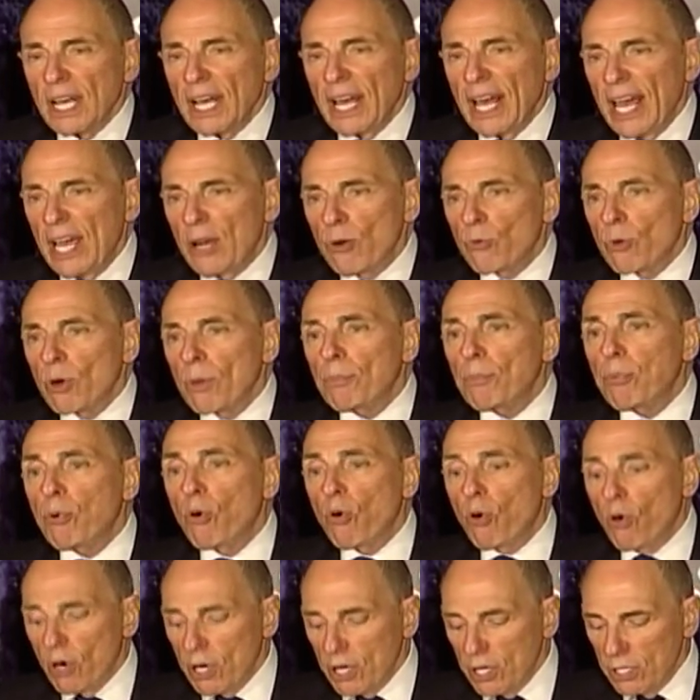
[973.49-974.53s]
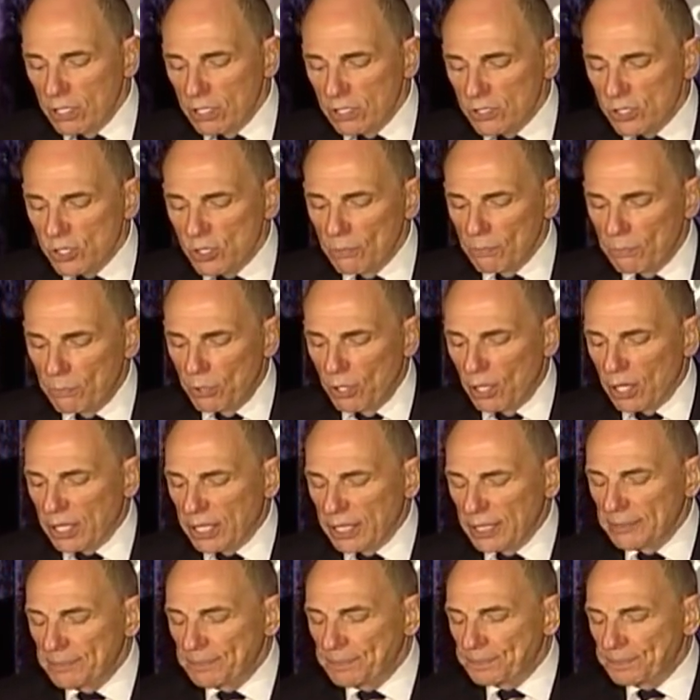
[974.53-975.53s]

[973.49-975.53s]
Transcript: A Reporter's Book.